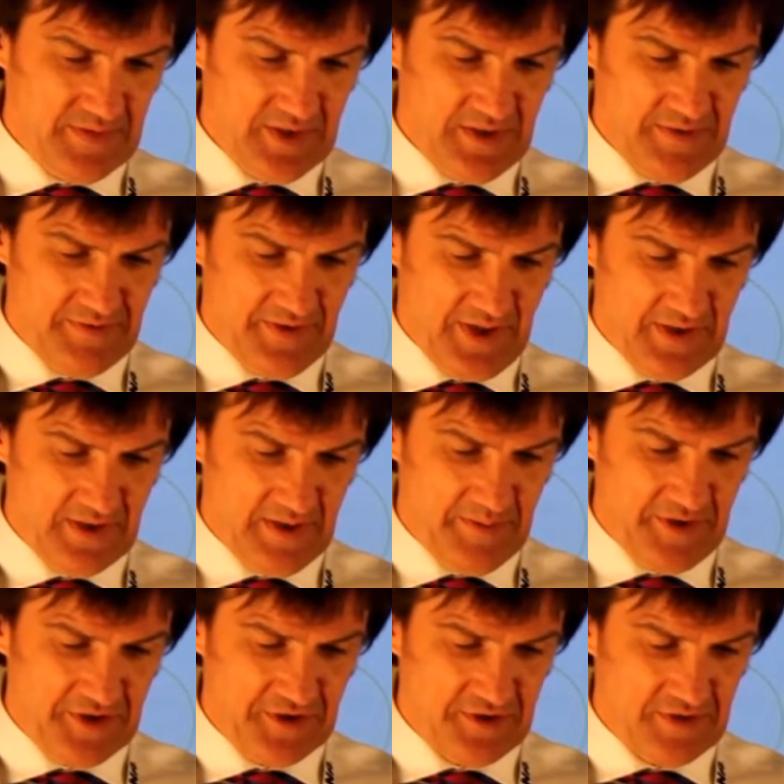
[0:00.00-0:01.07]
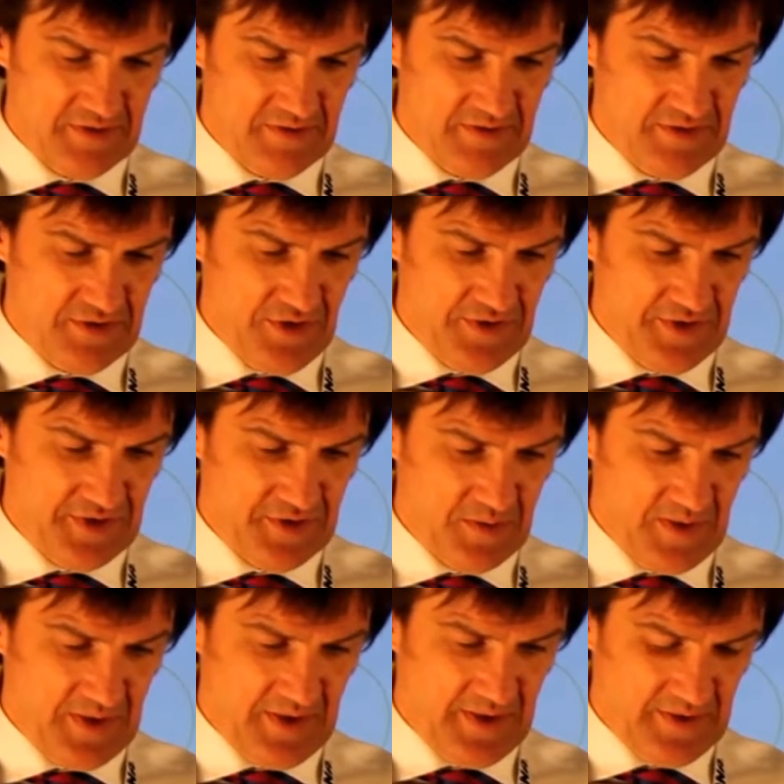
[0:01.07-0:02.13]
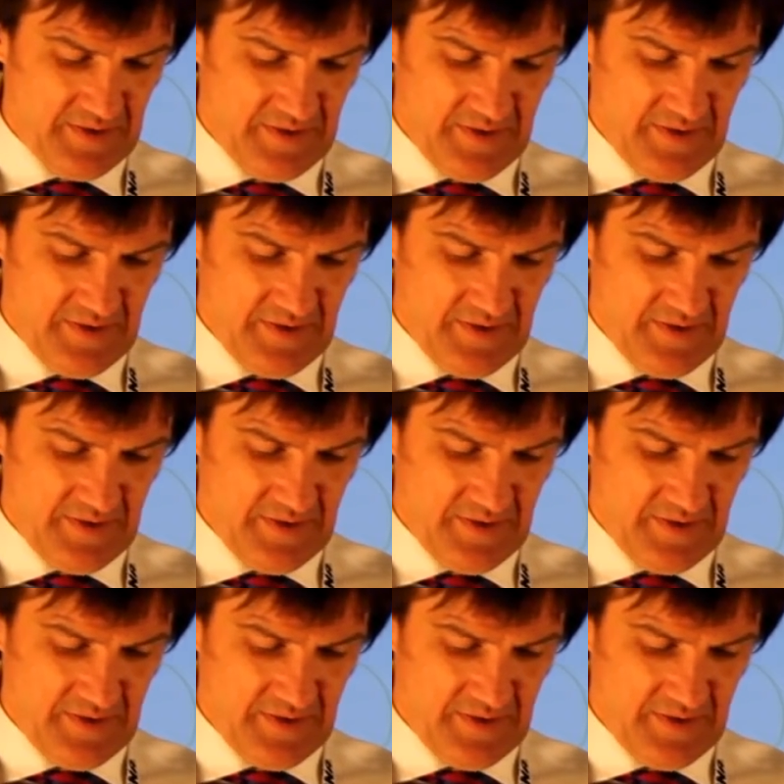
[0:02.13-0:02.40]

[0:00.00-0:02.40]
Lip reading: In fact, let me just do it this way here.